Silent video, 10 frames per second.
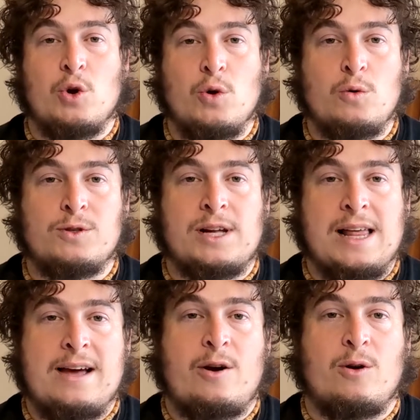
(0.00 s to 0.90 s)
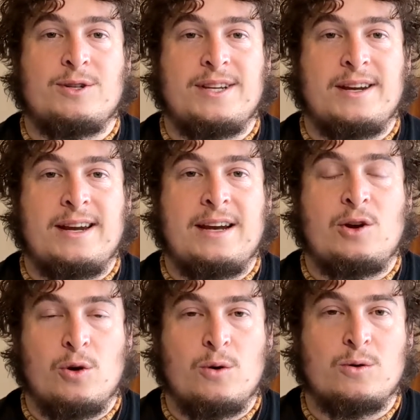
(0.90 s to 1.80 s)
Google's cloud hosting in
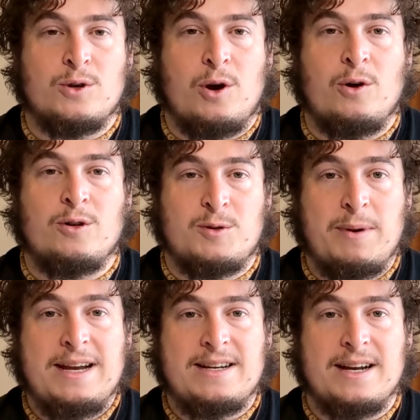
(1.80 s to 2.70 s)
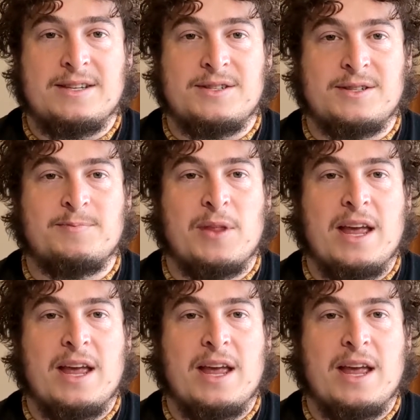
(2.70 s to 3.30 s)
Google's own speed tests.